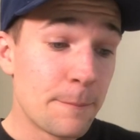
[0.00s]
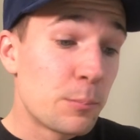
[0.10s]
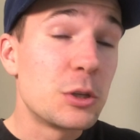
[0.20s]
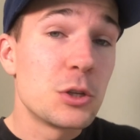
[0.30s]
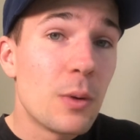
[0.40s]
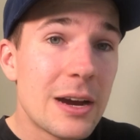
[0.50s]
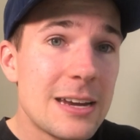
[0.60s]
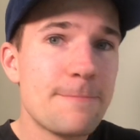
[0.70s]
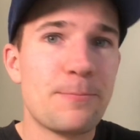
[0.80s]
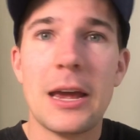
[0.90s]

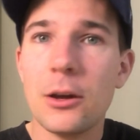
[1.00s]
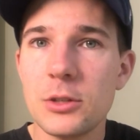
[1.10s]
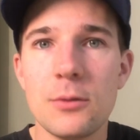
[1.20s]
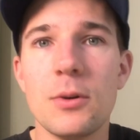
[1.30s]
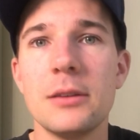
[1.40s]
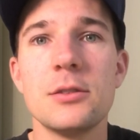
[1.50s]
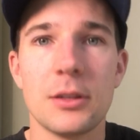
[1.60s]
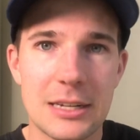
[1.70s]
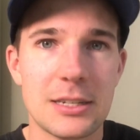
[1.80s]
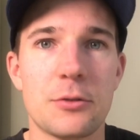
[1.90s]
Between LT1, so
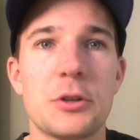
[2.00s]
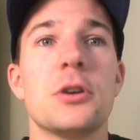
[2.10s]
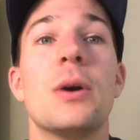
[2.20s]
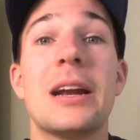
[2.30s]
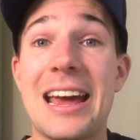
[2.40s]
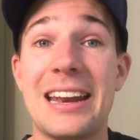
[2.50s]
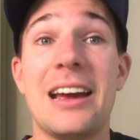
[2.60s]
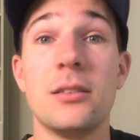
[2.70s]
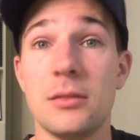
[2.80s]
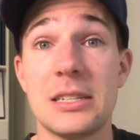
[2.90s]
lactate threshold 1, and
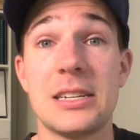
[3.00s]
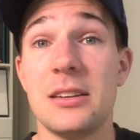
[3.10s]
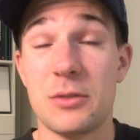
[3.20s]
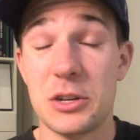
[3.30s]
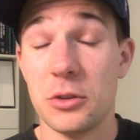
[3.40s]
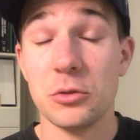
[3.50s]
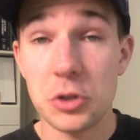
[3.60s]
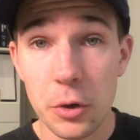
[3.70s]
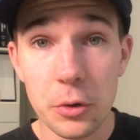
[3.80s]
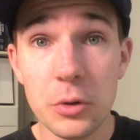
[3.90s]
our lactate threshold
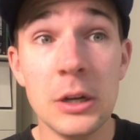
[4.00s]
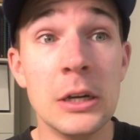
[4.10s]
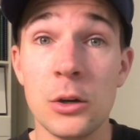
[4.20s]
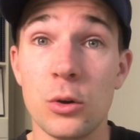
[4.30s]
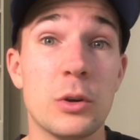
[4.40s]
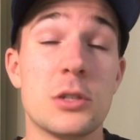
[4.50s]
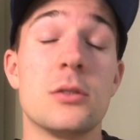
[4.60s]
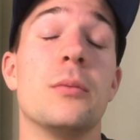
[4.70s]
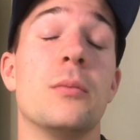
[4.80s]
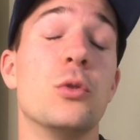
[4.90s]
2, or what's
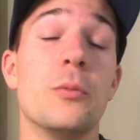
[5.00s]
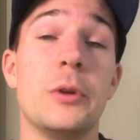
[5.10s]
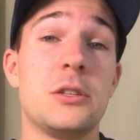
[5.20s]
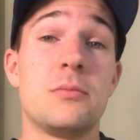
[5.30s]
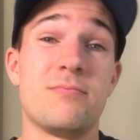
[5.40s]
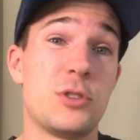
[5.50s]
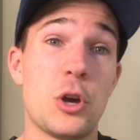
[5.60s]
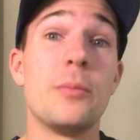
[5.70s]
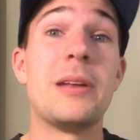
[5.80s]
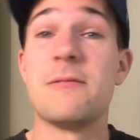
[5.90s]
normally
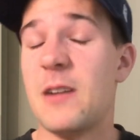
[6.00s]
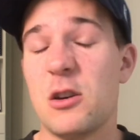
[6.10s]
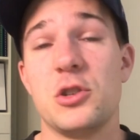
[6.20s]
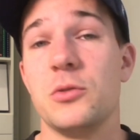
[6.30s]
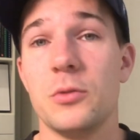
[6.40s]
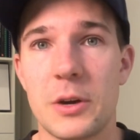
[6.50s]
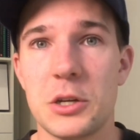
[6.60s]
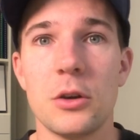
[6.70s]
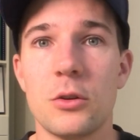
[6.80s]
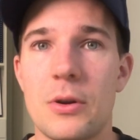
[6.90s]
termed our functional
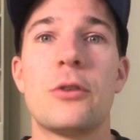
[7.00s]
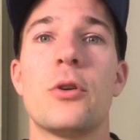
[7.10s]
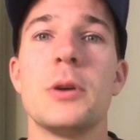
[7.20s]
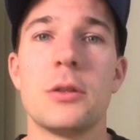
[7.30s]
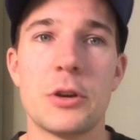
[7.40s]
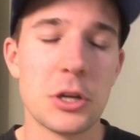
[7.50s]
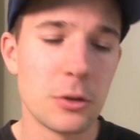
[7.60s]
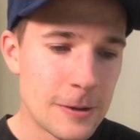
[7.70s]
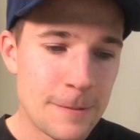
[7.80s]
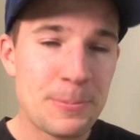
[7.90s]
threshold or anaerobic
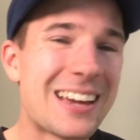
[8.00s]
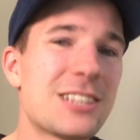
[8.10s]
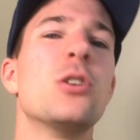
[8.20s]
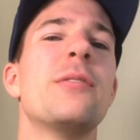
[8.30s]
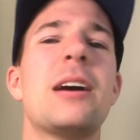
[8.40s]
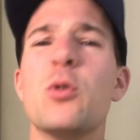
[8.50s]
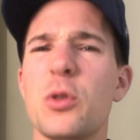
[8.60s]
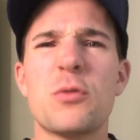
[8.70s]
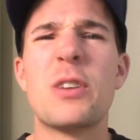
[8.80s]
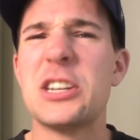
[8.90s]
threshold, that's all of our more
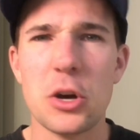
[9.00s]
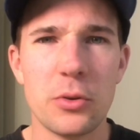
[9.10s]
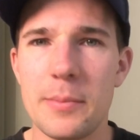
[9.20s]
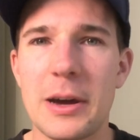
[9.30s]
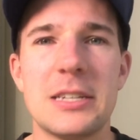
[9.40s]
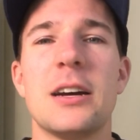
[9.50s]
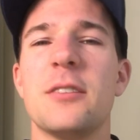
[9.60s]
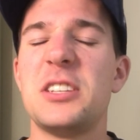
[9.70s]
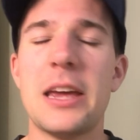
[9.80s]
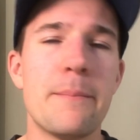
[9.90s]
thresholdy based
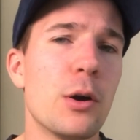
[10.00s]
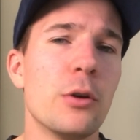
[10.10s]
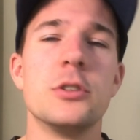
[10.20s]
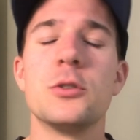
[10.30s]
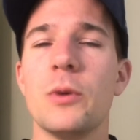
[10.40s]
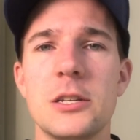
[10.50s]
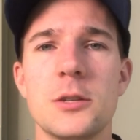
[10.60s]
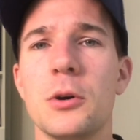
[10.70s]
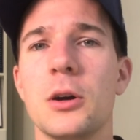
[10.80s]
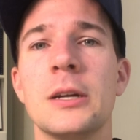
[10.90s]
stuff, tempo, sweet
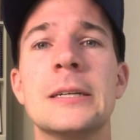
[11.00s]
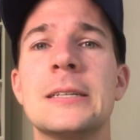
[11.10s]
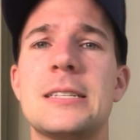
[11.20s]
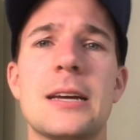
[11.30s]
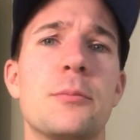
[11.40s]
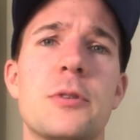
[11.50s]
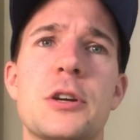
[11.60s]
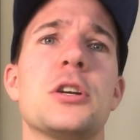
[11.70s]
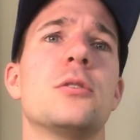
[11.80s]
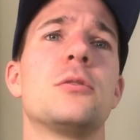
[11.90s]
spot,
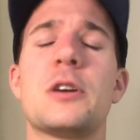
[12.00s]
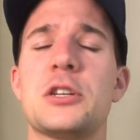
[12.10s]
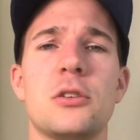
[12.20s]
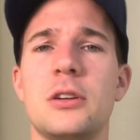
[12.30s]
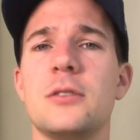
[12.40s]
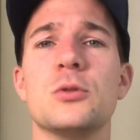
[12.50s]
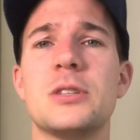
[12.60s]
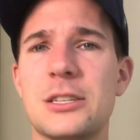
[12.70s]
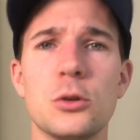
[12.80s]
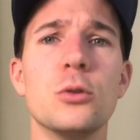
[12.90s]
sub-threshold, threshold intervals,
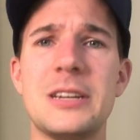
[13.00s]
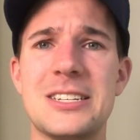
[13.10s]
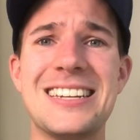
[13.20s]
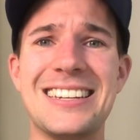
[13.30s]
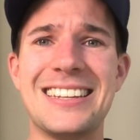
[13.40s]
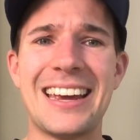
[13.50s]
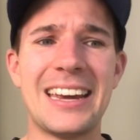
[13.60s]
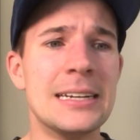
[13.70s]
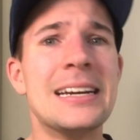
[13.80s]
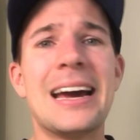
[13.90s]
that's all mixed in
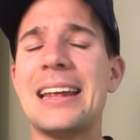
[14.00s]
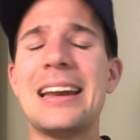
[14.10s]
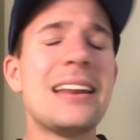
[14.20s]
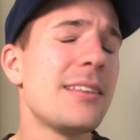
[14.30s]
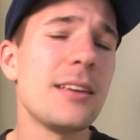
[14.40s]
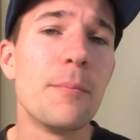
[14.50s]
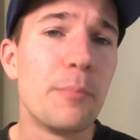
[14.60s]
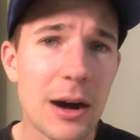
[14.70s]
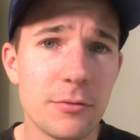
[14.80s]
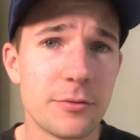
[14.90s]
there. And then anything
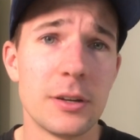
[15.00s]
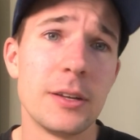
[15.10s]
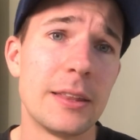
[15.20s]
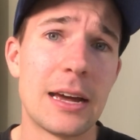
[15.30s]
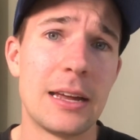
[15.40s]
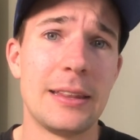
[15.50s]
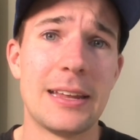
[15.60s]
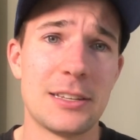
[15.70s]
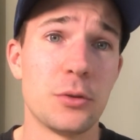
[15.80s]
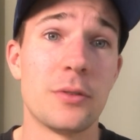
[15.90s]
above
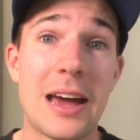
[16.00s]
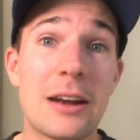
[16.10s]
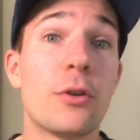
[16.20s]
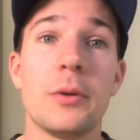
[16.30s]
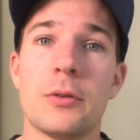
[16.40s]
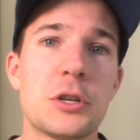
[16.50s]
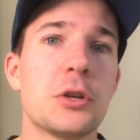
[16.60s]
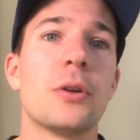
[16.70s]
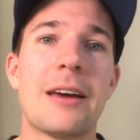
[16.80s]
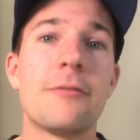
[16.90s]
that sort of anaerobic
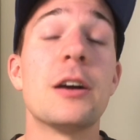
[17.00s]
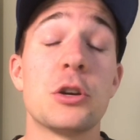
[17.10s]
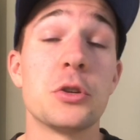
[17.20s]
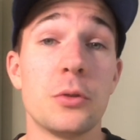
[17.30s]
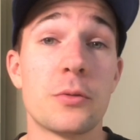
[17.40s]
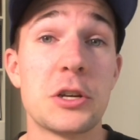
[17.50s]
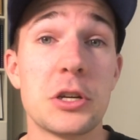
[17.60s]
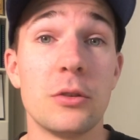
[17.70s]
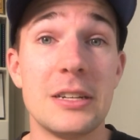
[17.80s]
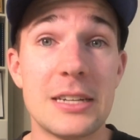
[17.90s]
threshold or that functional
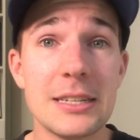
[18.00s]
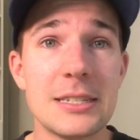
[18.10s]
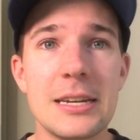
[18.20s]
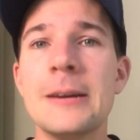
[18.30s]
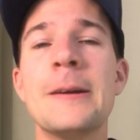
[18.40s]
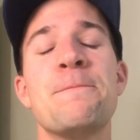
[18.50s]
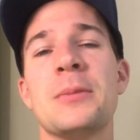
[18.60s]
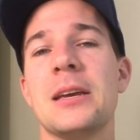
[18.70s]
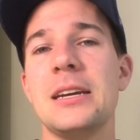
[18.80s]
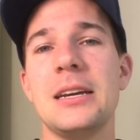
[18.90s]
threshold intensity
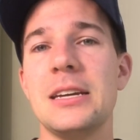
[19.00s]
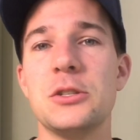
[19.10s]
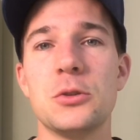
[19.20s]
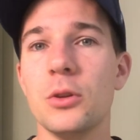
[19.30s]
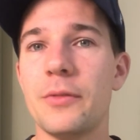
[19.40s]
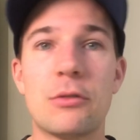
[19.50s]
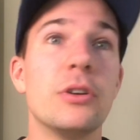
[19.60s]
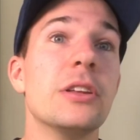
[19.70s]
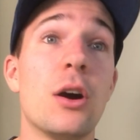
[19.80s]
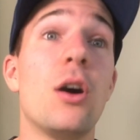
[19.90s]
is all of our
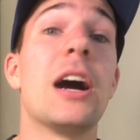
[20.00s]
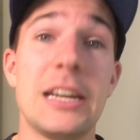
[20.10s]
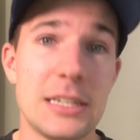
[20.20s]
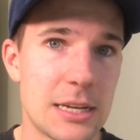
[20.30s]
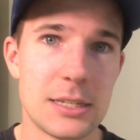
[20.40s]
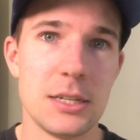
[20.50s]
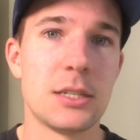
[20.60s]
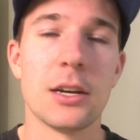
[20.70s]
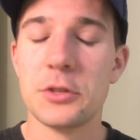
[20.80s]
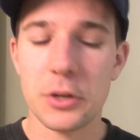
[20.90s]
really high intensity
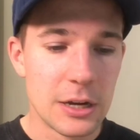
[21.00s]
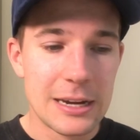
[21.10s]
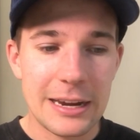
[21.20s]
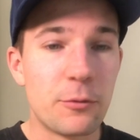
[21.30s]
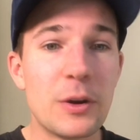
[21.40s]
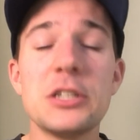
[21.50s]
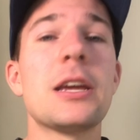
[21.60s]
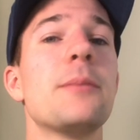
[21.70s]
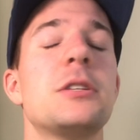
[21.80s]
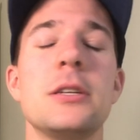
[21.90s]
stuff. So if we just
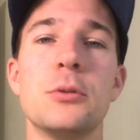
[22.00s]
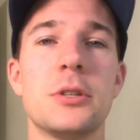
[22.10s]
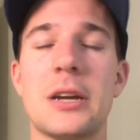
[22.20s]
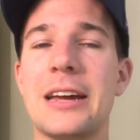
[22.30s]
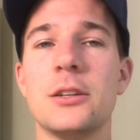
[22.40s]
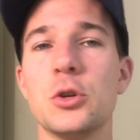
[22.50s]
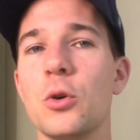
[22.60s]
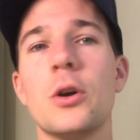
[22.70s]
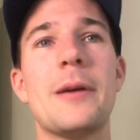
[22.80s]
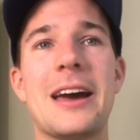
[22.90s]
keep it simple today and
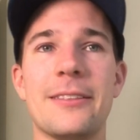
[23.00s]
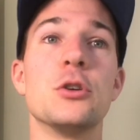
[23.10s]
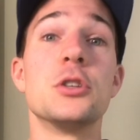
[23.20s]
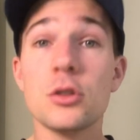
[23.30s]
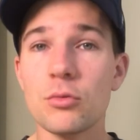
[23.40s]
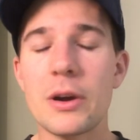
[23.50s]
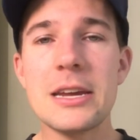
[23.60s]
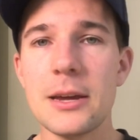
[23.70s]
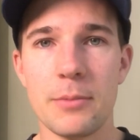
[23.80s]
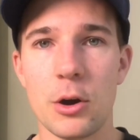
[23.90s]
talk about those three
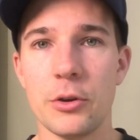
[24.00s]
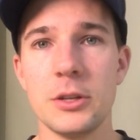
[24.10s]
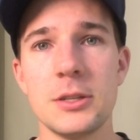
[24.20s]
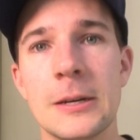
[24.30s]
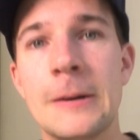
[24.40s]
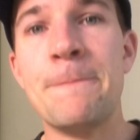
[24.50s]
components,